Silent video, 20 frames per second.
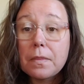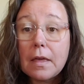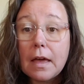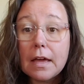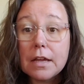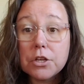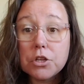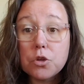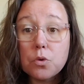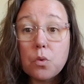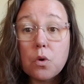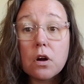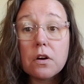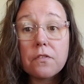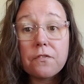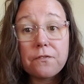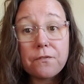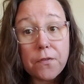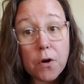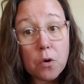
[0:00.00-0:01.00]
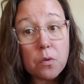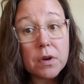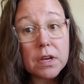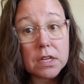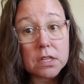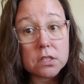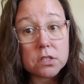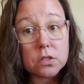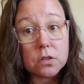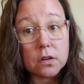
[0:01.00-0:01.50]
and you are
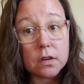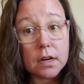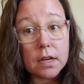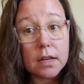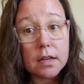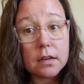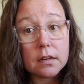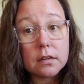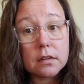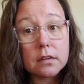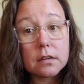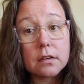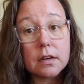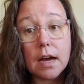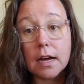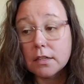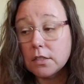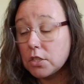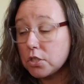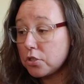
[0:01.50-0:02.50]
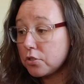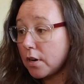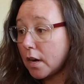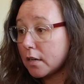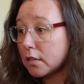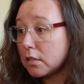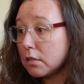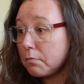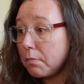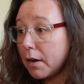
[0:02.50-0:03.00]
focused on it, not
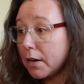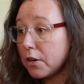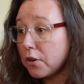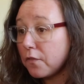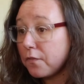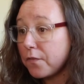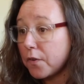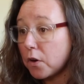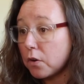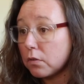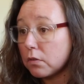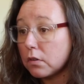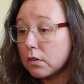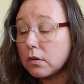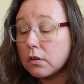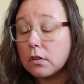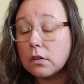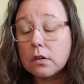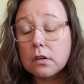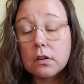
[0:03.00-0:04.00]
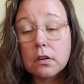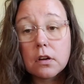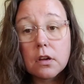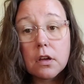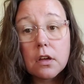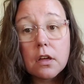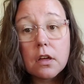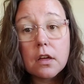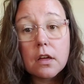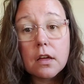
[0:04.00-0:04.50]
distracted by your phone,
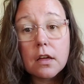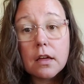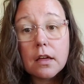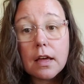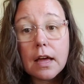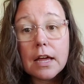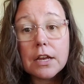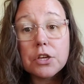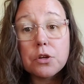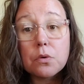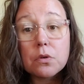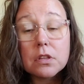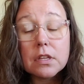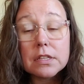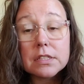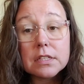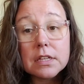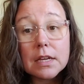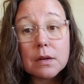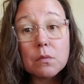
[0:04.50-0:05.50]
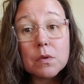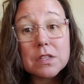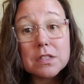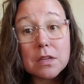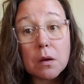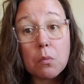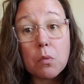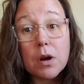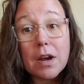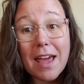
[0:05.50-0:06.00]
and you are listening with
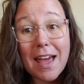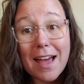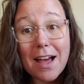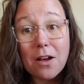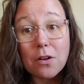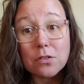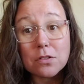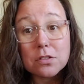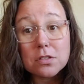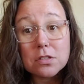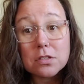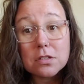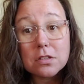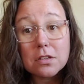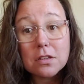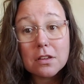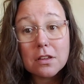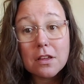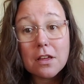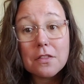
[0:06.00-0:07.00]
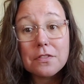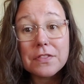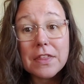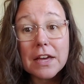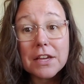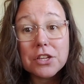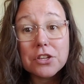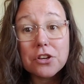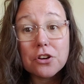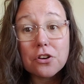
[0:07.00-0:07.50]
someone else,
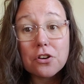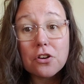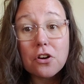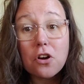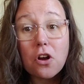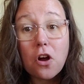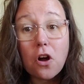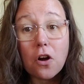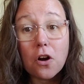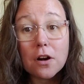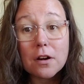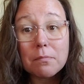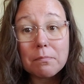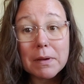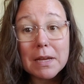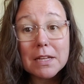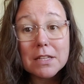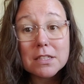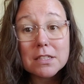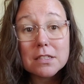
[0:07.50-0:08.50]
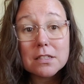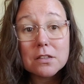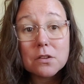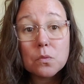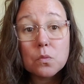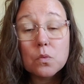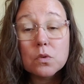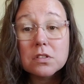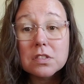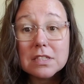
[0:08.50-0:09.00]
that your heartbeats
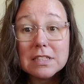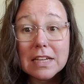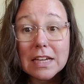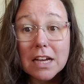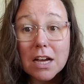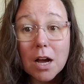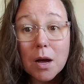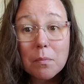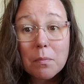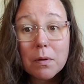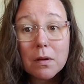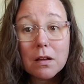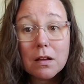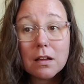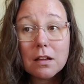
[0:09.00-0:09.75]
will sync up.